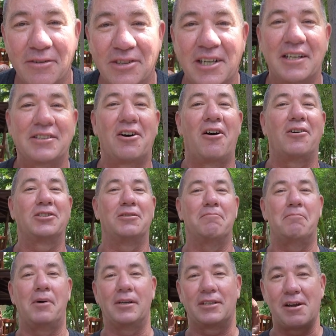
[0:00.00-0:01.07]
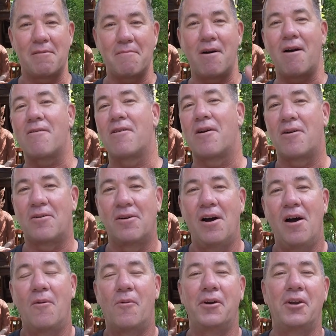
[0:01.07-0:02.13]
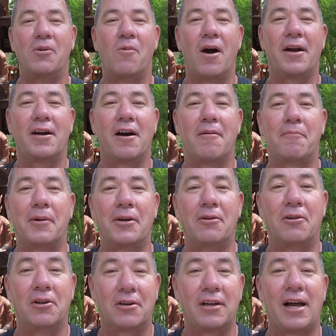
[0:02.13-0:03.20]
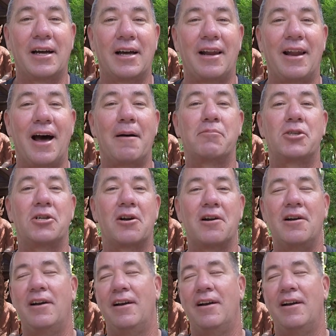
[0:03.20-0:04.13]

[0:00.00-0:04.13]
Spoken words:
That's awesome. But tomorrow, when you wake up and you look like a lobster,